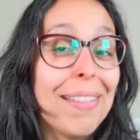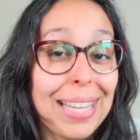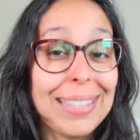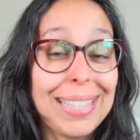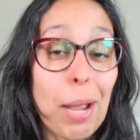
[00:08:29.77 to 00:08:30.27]

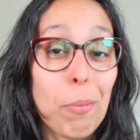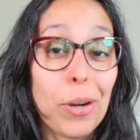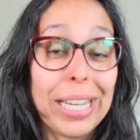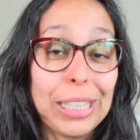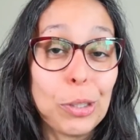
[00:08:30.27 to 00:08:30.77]
things get
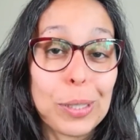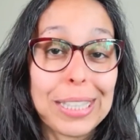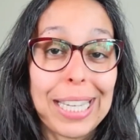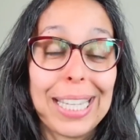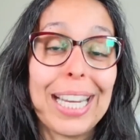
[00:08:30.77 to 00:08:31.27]
more
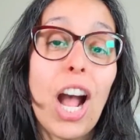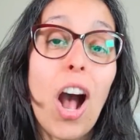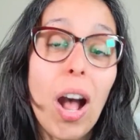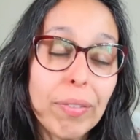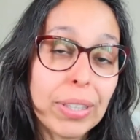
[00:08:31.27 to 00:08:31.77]
interesting.
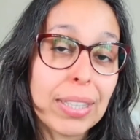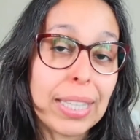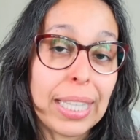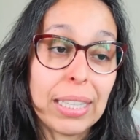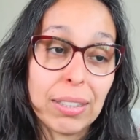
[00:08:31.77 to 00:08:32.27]
Obviously,